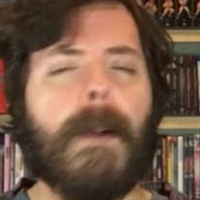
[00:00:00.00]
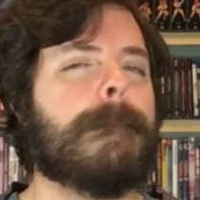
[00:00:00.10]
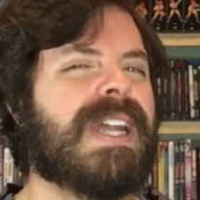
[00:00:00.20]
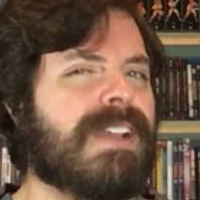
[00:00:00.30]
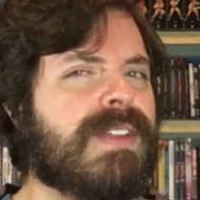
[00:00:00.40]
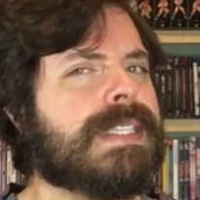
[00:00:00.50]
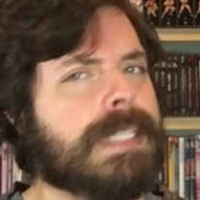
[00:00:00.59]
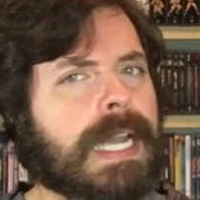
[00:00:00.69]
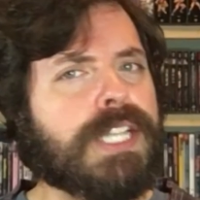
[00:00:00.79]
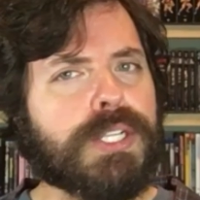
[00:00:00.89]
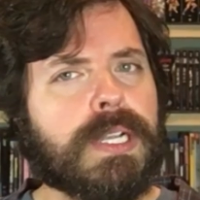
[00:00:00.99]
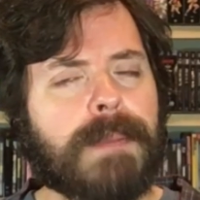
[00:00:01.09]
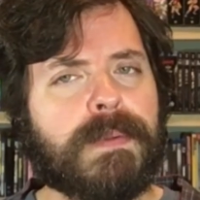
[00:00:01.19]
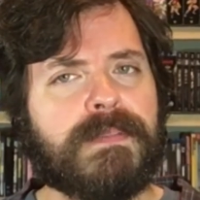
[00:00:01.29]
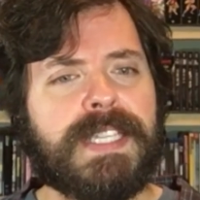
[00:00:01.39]
But if it's not your
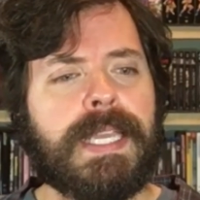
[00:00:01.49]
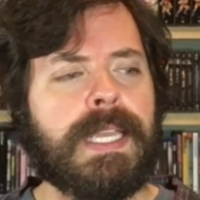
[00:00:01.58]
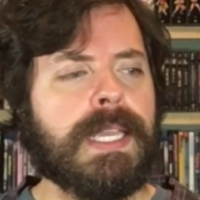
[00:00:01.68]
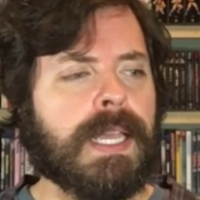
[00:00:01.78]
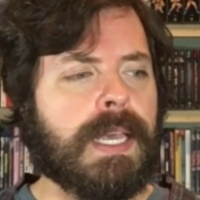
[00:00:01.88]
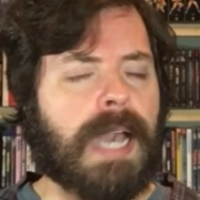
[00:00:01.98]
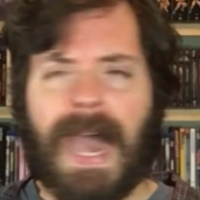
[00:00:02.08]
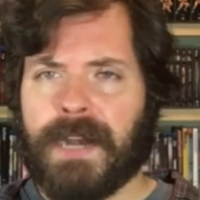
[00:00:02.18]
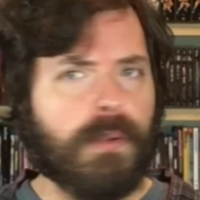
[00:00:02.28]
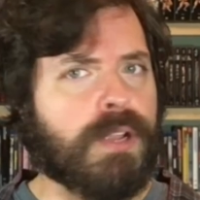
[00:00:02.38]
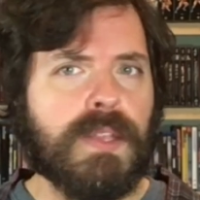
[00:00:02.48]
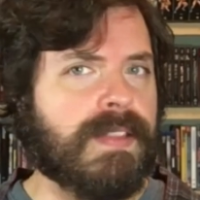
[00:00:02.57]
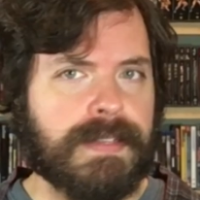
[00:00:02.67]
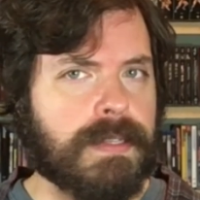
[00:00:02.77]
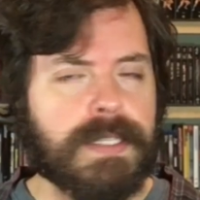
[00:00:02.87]
cup of tea, I don't know that
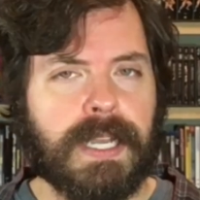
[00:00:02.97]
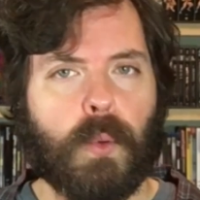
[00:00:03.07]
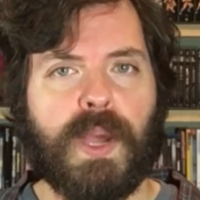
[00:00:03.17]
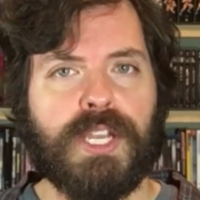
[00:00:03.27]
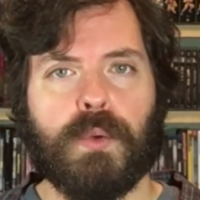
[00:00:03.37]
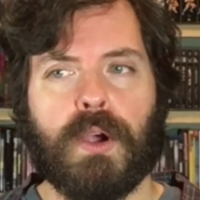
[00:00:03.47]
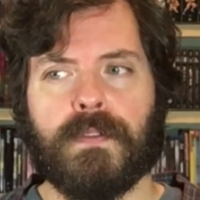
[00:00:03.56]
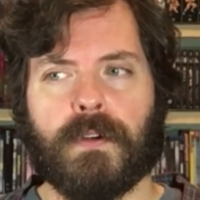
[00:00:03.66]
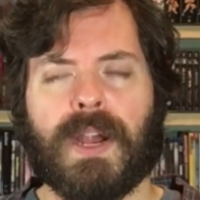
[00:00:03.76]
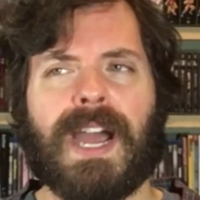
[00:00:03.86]
this is going to win you over.